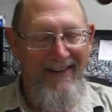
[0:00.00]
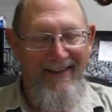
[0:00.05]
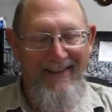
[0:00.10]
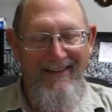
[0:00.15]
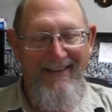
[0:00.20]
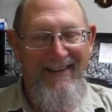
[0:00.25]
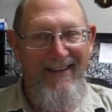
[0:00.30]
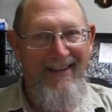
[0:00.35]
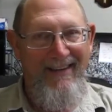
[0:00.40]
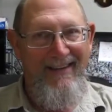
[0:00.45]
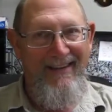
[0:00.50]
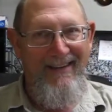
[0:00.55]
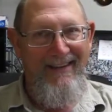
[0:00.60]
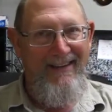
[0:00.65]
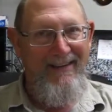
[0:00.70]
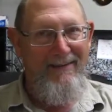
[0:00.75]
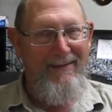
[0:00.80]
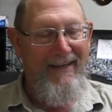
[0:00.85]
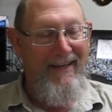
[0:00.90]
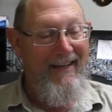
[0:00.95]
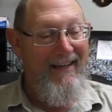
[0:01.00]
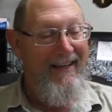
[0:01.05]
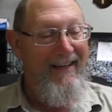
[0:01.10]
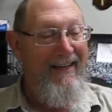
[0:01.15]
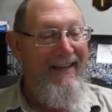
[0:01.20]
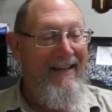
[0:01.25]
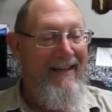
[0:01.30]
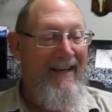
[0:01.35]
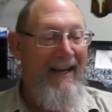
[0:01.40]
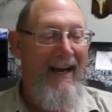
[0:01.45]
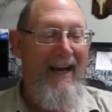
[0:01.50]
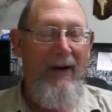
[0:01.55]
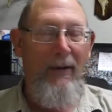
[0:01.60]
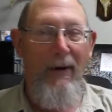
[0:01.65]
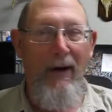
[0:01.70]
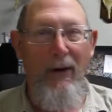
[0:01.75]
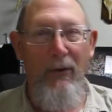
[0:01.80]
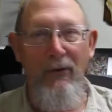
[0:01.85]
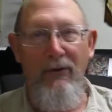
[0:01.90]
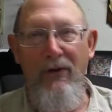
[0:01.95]
It's like, oh man.
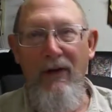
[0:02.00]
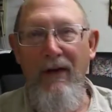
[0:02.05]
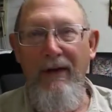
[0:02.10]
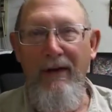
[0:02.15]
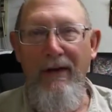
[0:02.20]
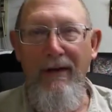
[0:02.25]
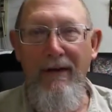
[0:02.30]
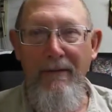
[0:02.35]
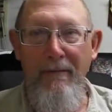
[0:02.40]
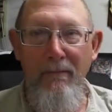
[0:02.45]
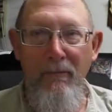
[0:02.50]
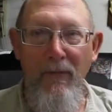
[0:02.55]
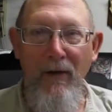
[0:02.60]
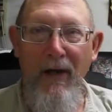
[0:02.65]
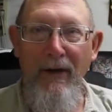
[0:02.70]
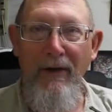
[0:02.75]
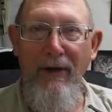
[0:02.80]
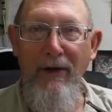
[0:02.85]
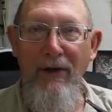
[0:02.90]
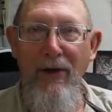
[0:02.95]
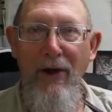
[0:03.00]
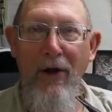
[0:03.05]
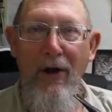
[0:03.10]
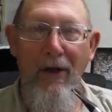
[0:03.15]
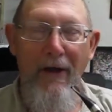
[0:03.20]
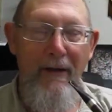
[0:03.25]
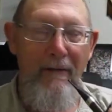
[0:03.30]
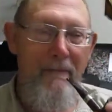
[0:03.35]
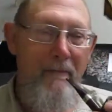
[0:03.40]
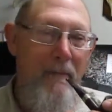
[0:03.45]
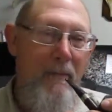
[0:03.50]
Anyway, it was London Calling.